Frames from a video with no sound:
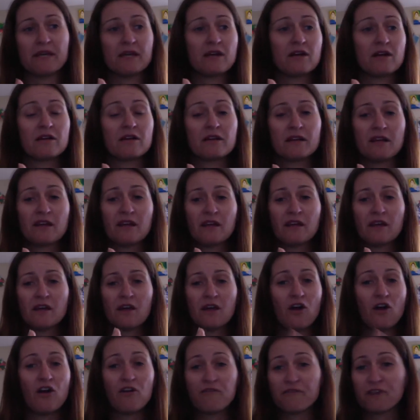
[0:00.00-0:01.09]
on
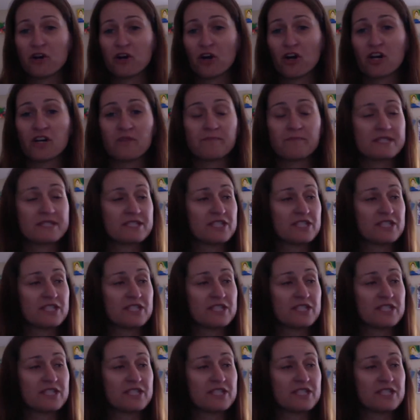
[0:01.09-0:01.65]
off curbs,